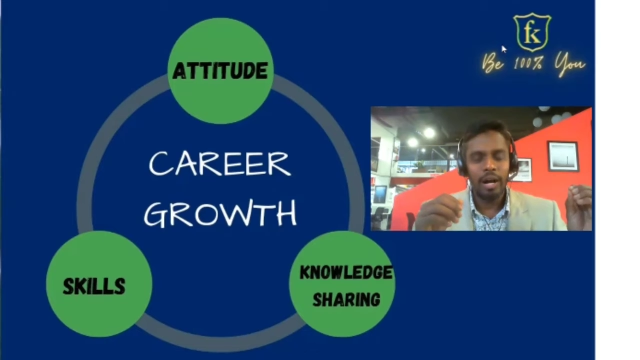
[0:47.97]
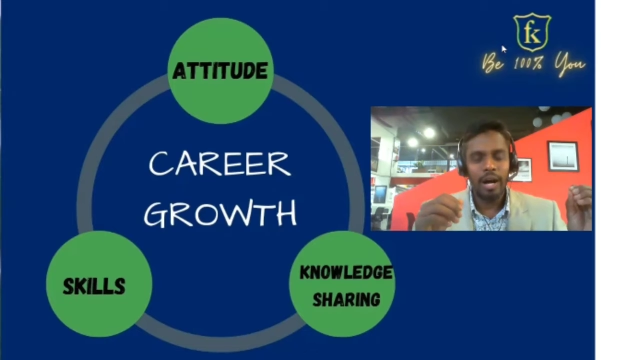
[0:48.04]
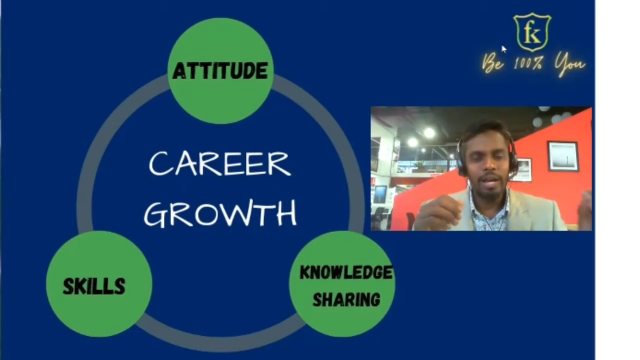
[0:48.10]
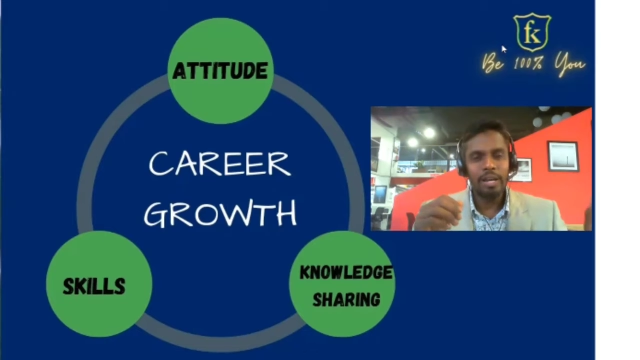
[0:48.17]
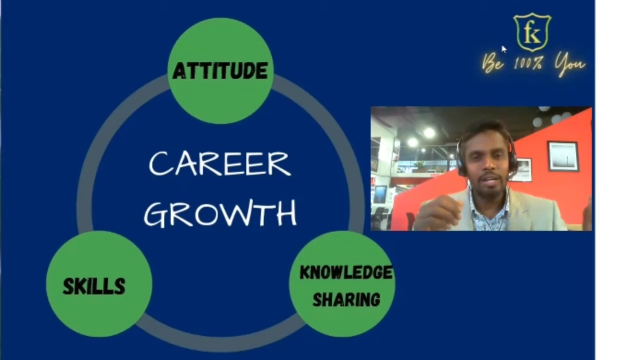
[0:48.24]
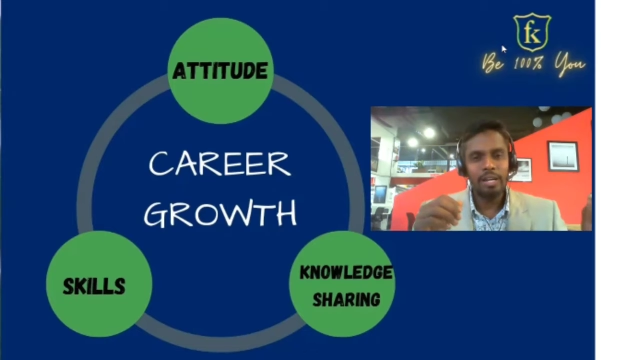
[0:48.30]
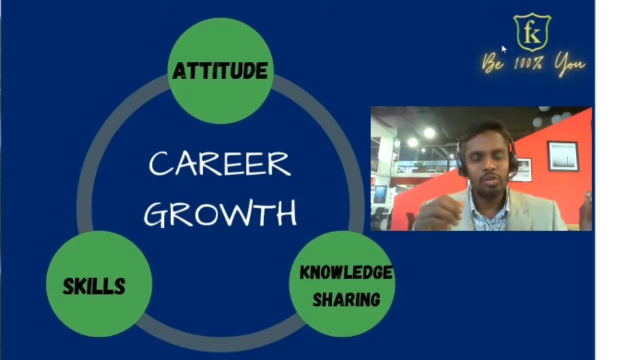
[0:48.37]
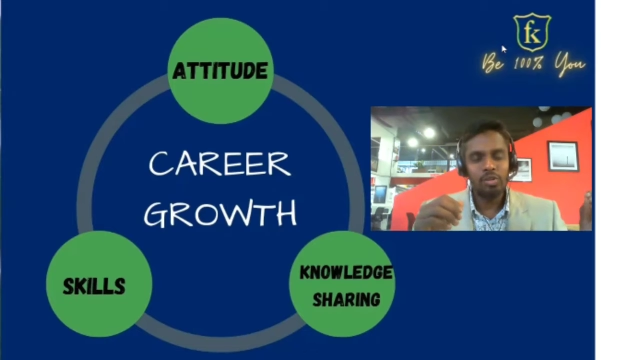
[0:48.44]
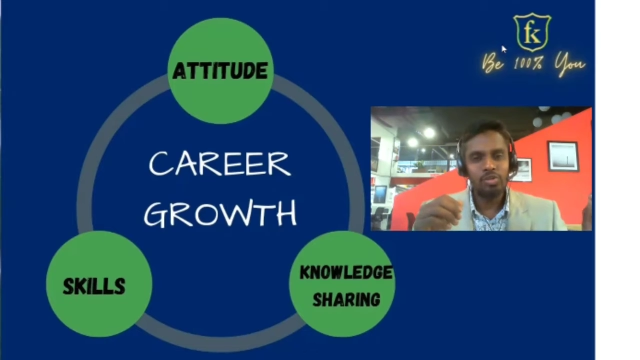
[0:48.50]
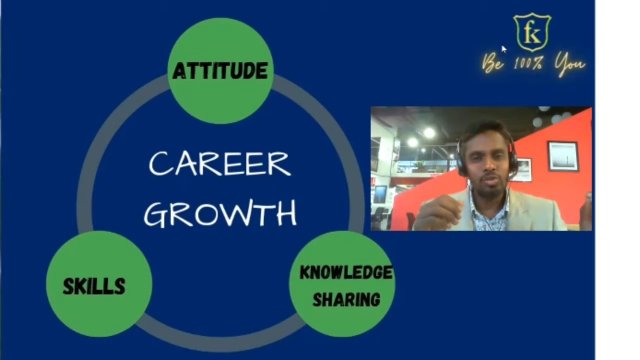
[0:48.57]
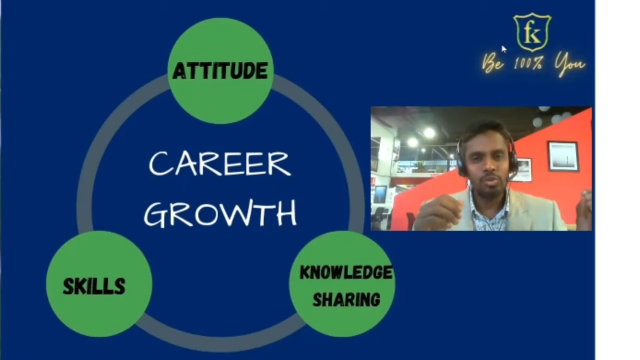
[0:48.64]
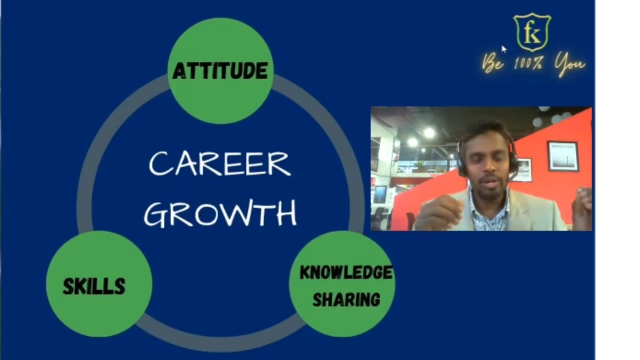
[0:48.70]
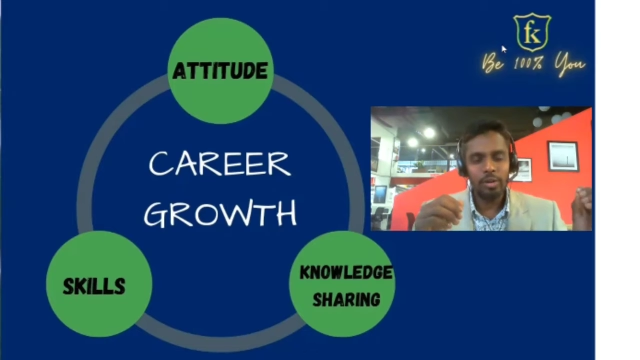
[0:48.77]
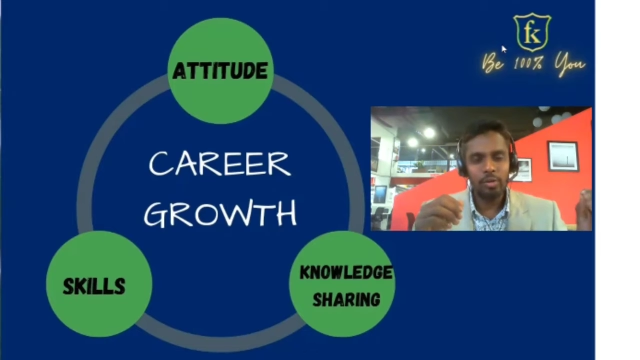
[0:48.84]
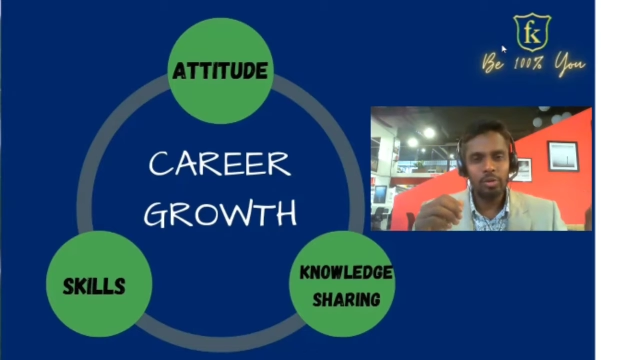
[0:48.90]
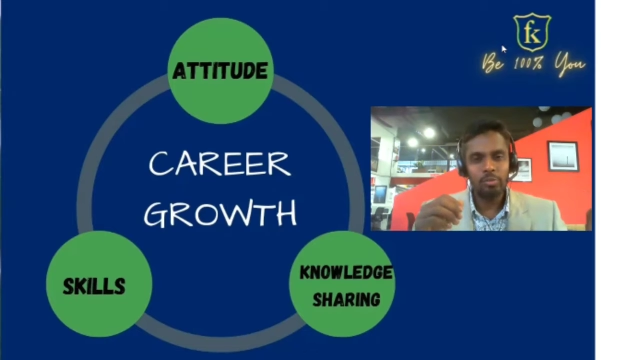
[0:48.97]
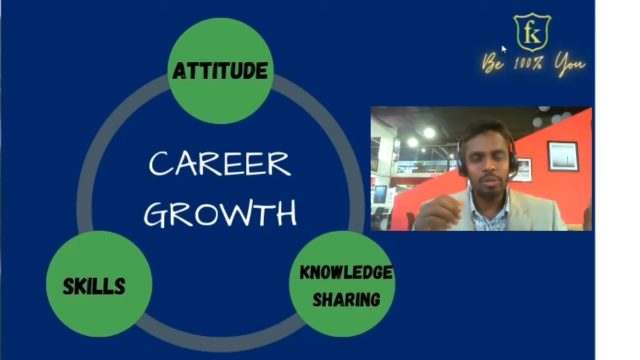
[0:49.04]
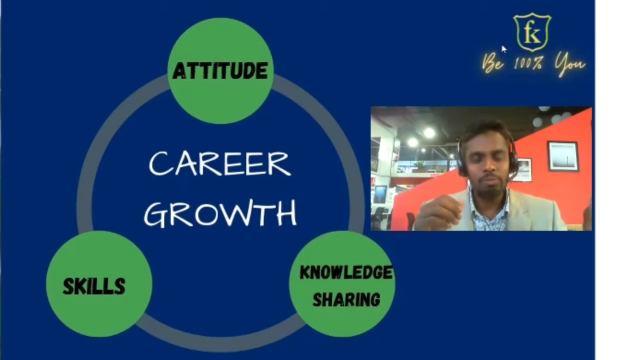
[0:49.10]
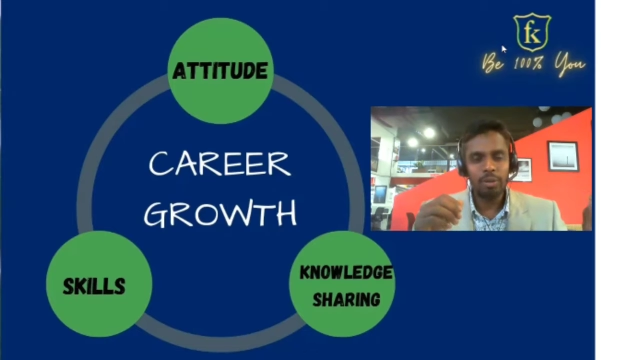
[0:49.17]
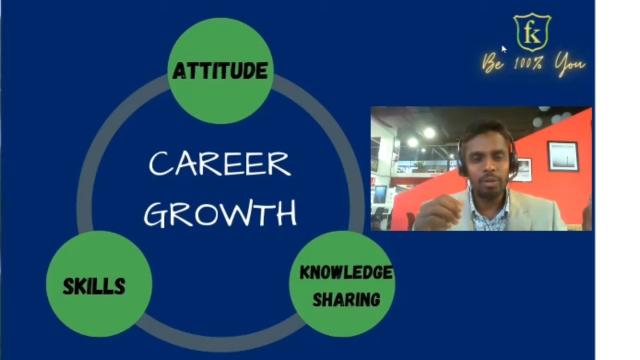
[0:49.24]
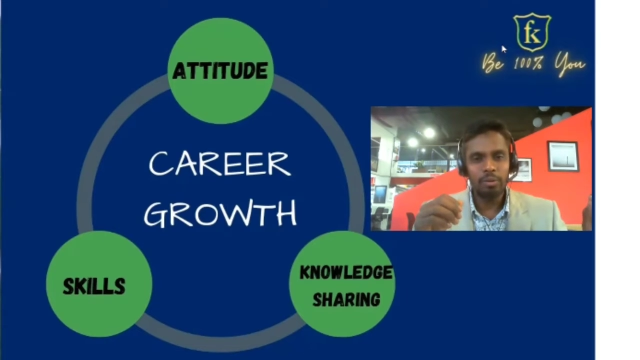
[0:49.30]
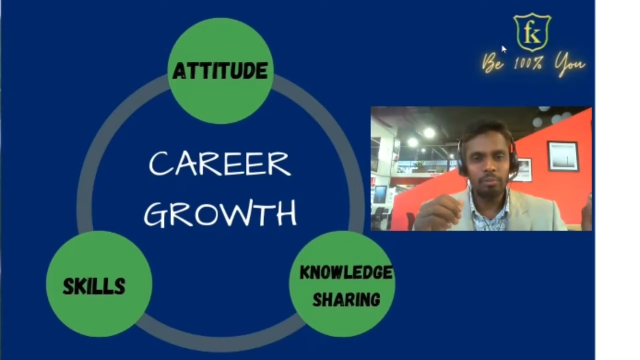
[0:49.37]
I used to recruit
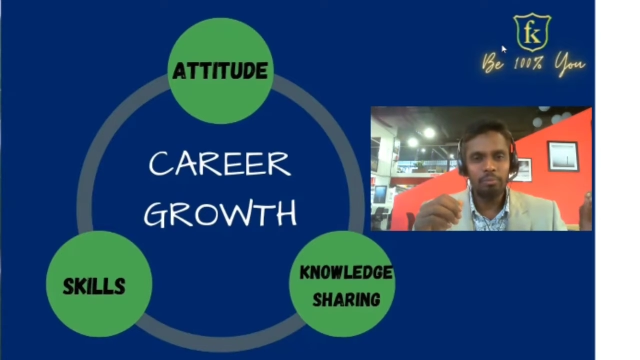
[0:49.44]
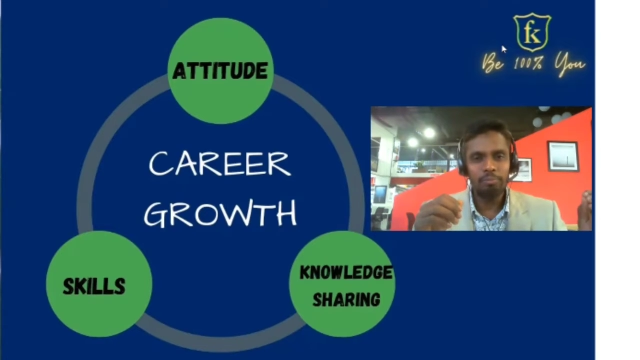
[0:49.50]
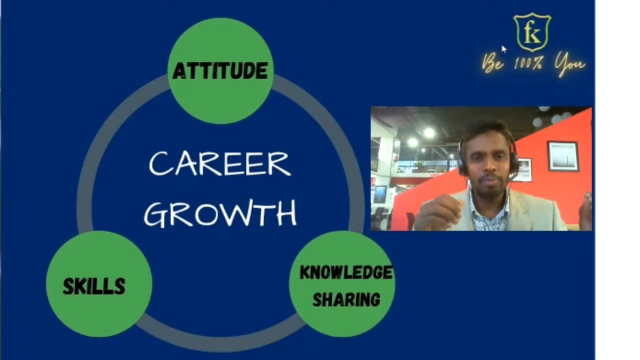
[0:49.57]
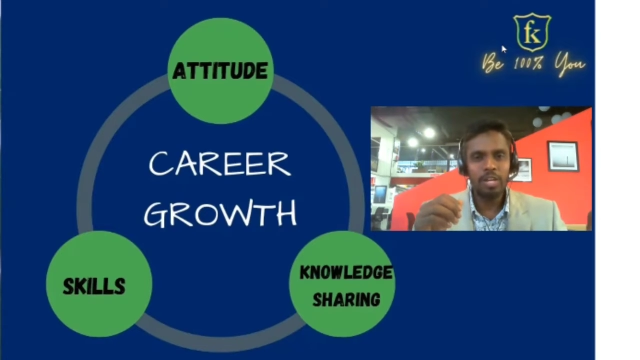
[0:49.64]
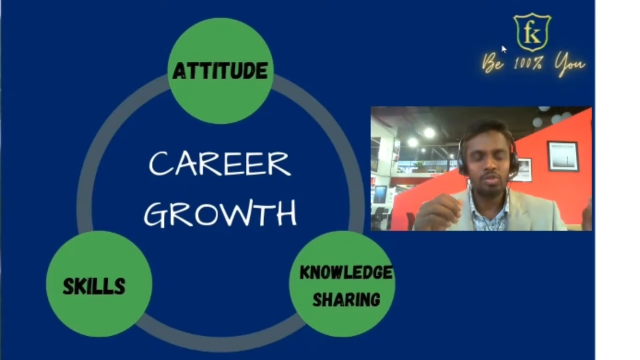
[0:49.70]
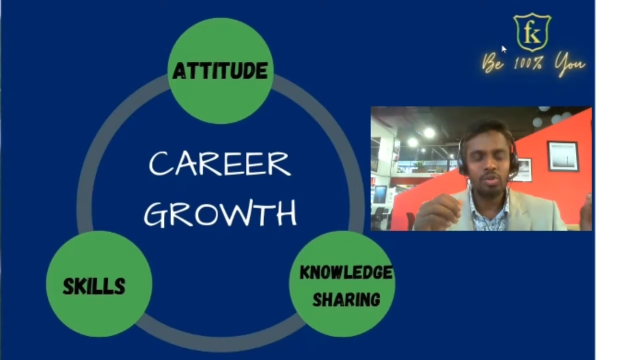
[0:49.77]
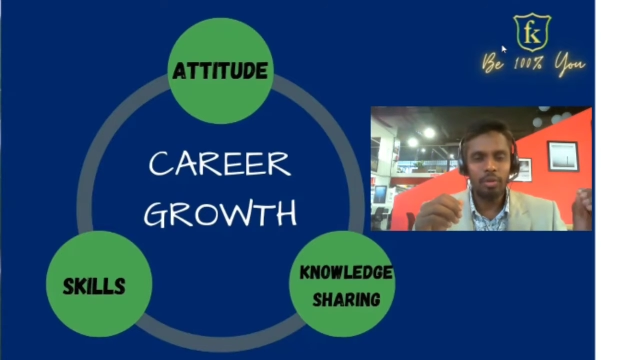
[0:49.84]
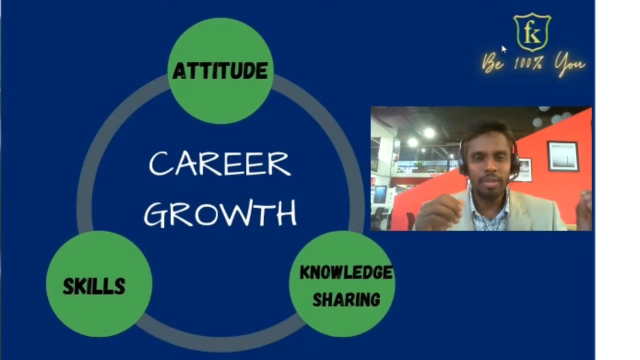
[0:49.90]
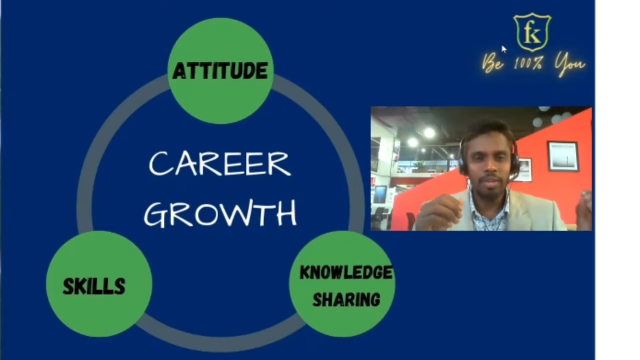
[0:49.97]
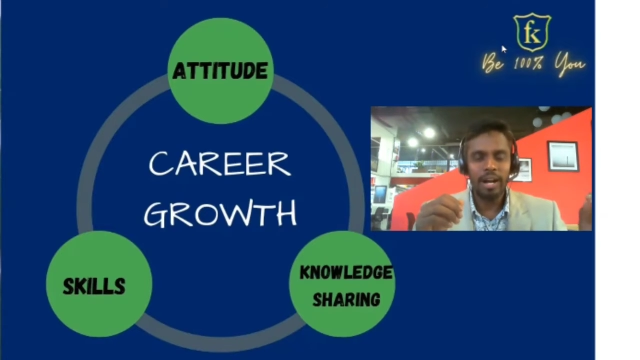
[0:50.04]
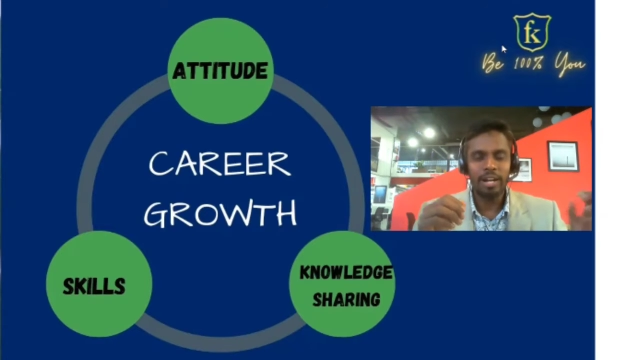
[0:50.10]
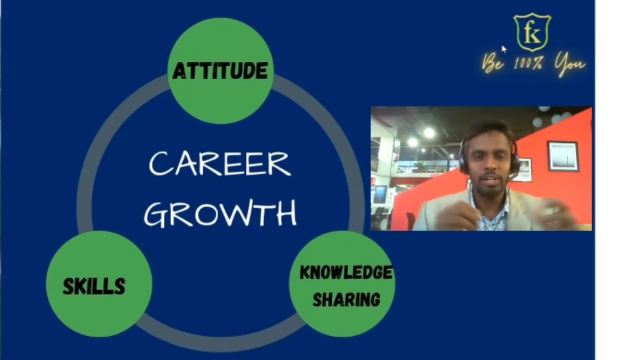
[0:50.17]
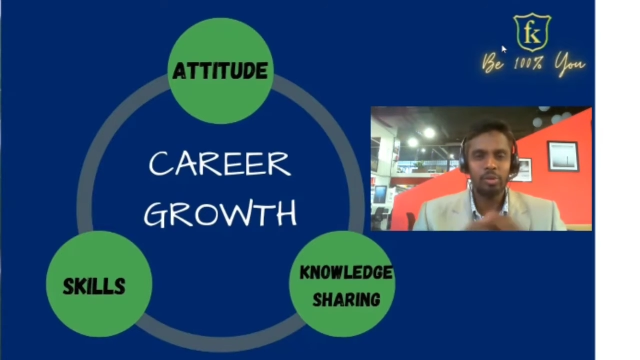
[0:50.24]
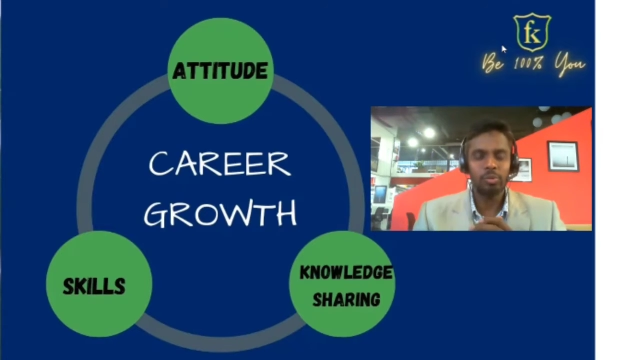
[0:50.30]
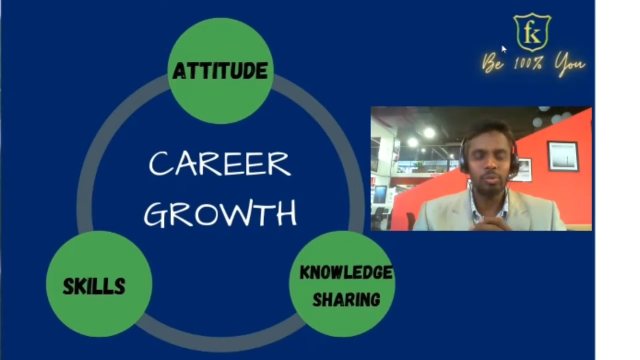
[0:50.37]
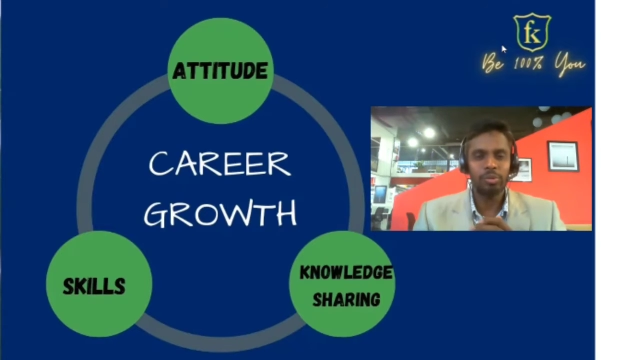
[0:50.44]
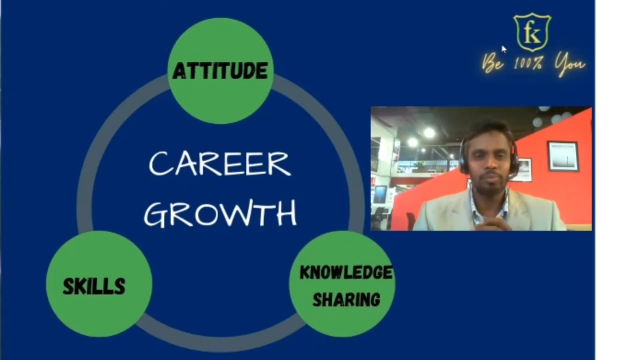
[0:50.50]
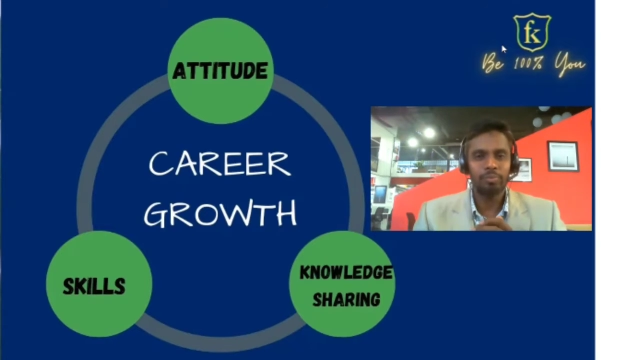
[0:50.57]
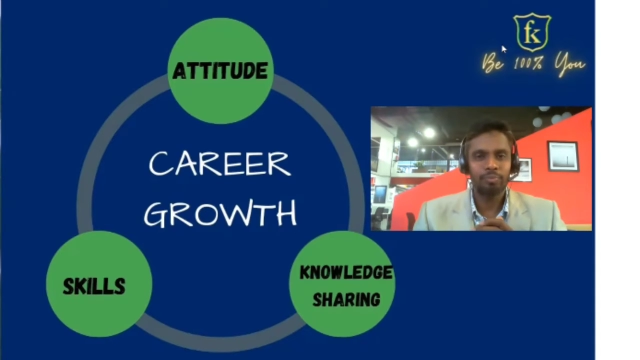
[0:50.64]
people based on their attitude.